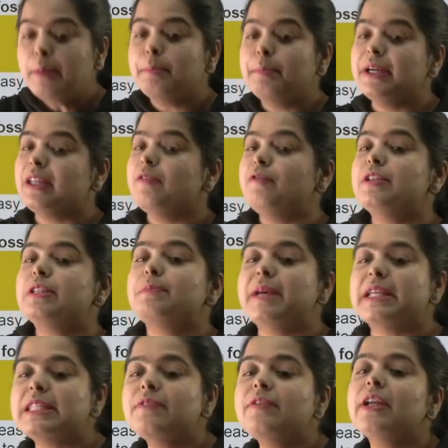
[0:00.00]
But if we
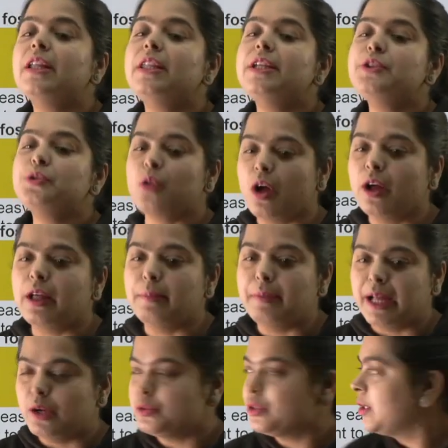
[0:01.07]
specifically talk
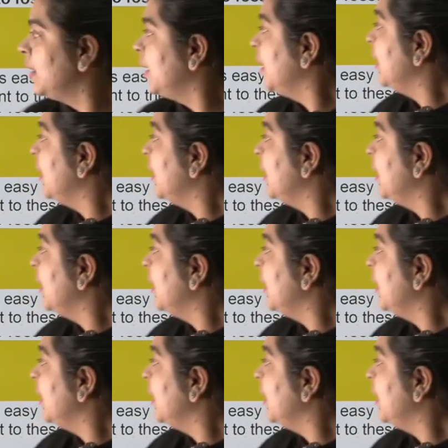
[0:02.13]
about